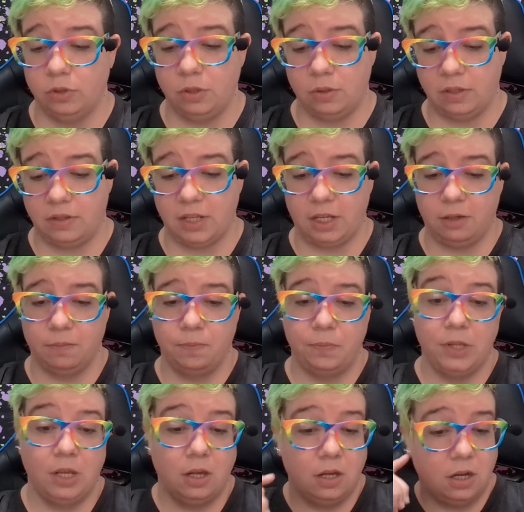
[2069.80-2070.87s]
do the thing.
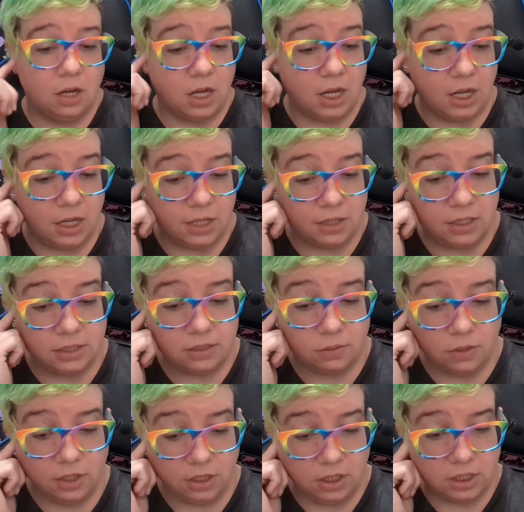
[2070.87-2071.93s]

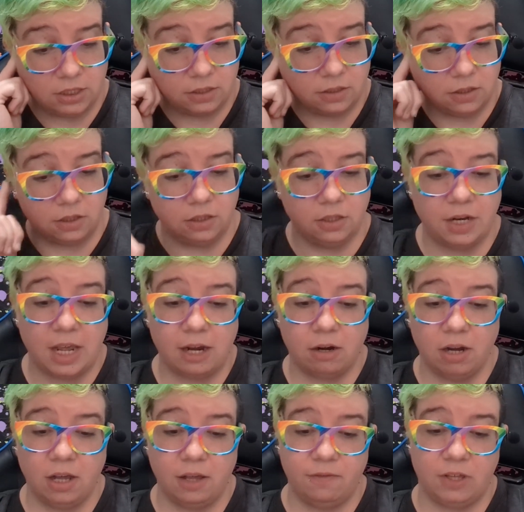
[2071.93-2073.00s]
This one is called
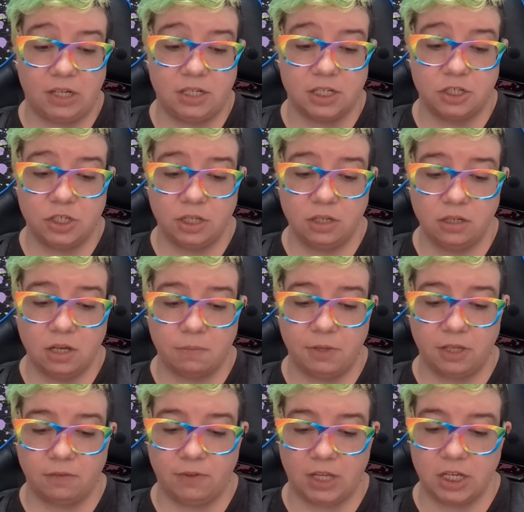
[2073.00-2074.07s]
Era of Ignition,
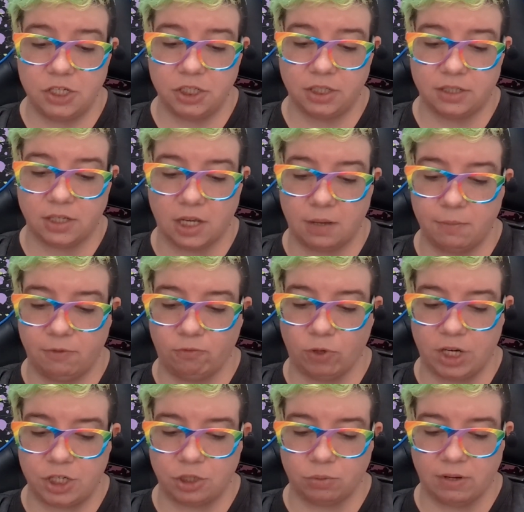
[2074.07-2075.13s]
Coming of Age in a Time of
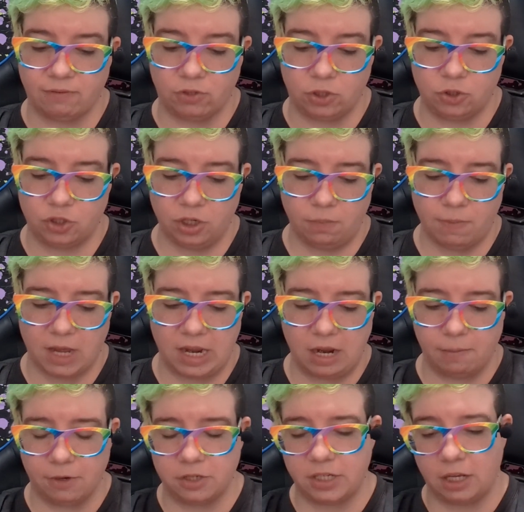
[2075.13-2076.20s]
Rage and Revolution by
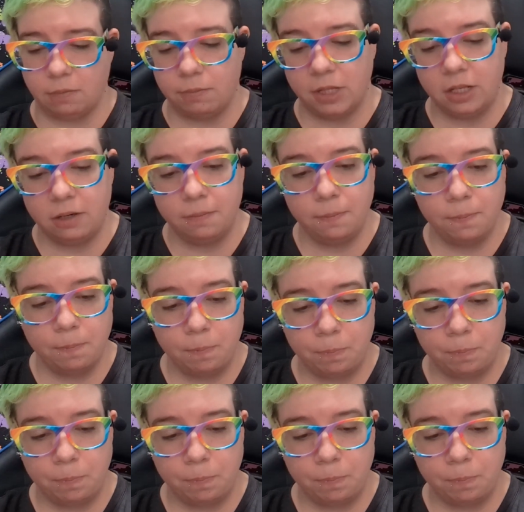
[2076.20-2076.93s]
Amber Tamblyn.